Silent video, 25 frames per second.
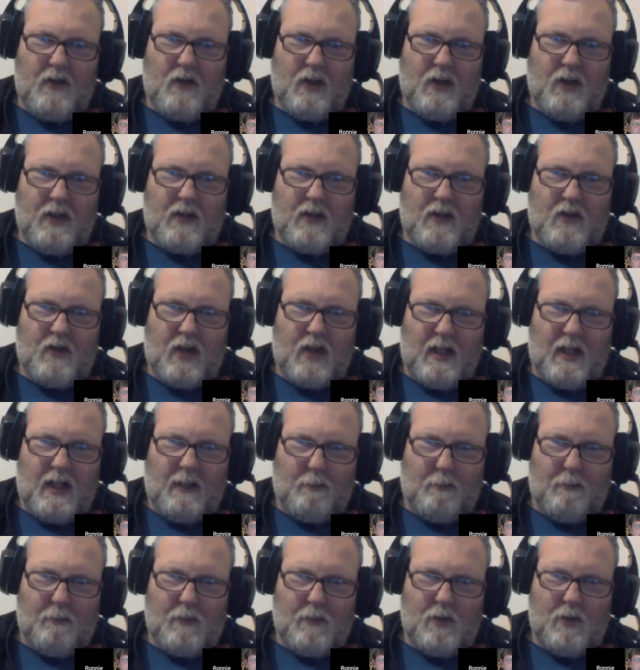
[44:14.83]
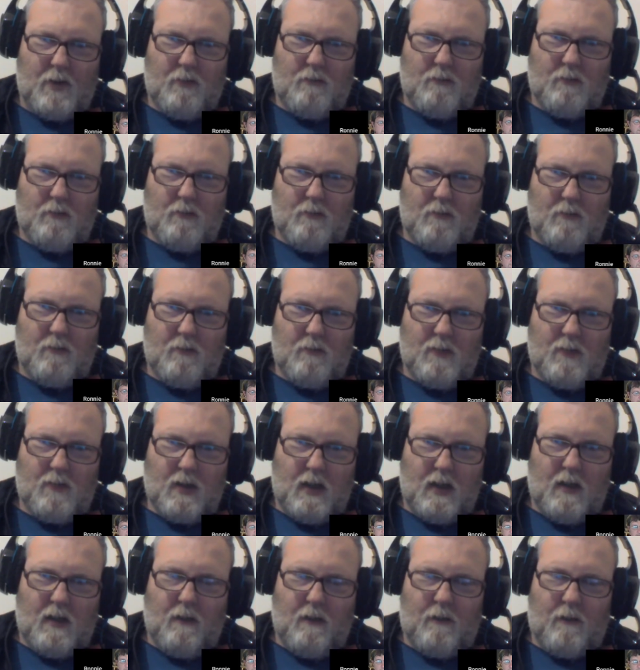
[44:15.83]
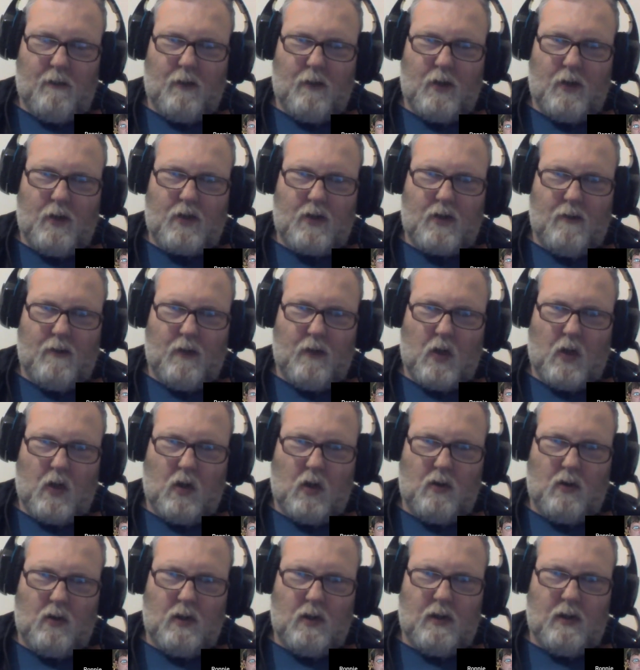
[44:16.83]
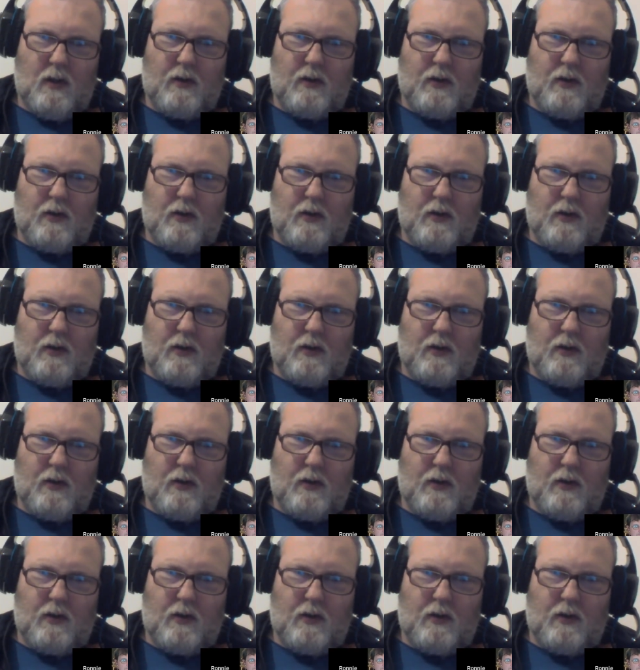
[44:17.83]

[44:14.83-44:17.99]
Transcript: at a time. First of all,